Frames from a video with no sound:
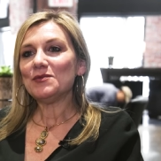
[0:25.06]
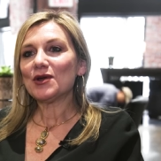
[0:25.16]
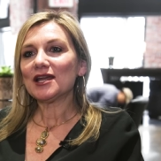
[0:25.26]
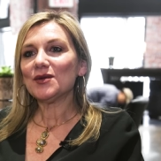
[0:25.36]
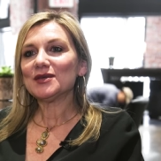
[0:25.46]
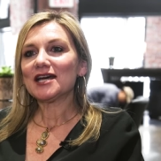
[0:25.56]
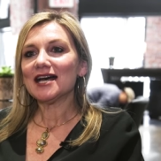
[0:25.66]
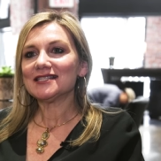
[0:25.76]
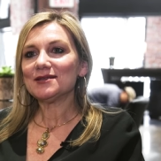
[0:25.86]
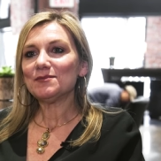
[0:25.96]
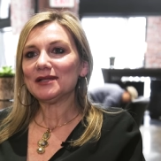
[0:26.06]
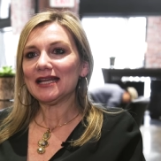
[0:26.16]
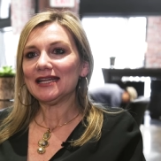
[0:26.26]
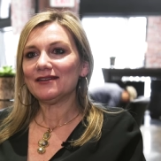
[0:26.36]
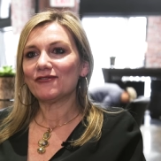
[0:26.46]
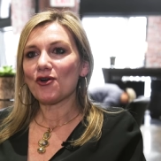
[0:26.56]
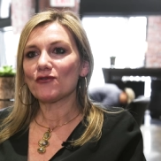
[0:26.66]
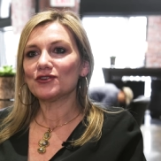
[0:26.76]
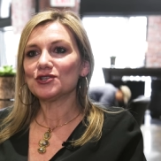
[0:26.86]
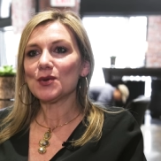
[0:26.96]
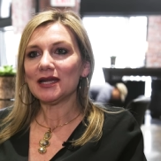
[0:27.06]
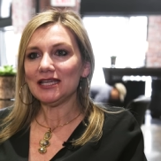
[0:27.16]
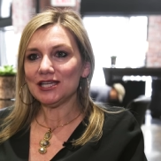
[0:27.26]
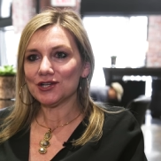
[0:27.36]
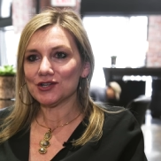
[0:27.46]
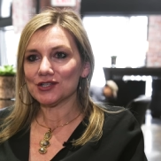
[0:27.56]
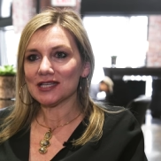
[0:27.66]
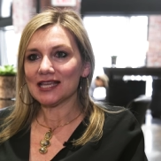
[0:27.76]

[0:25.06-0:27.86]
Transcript: been working with custom blending for over 20 years.